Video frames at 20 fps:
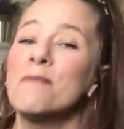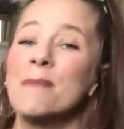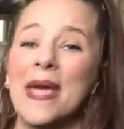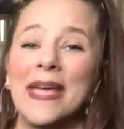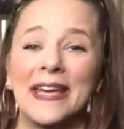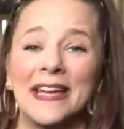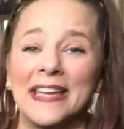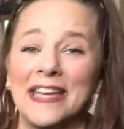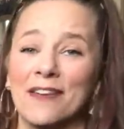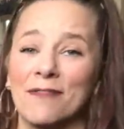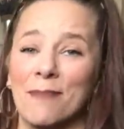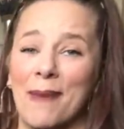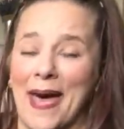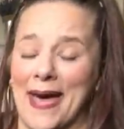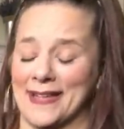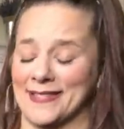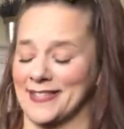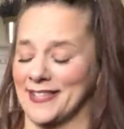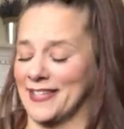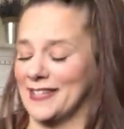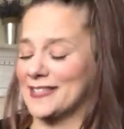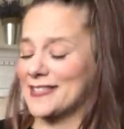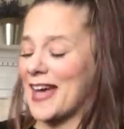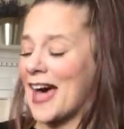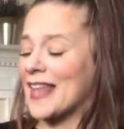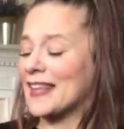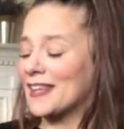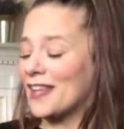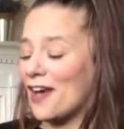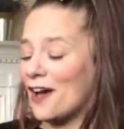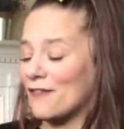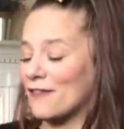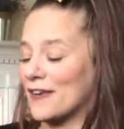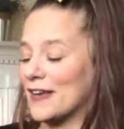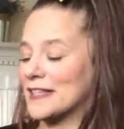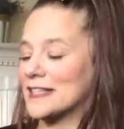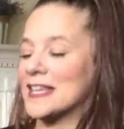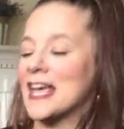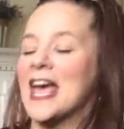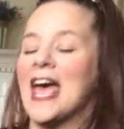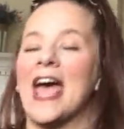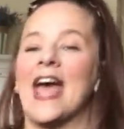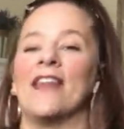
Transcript: making gift baskets. I love it.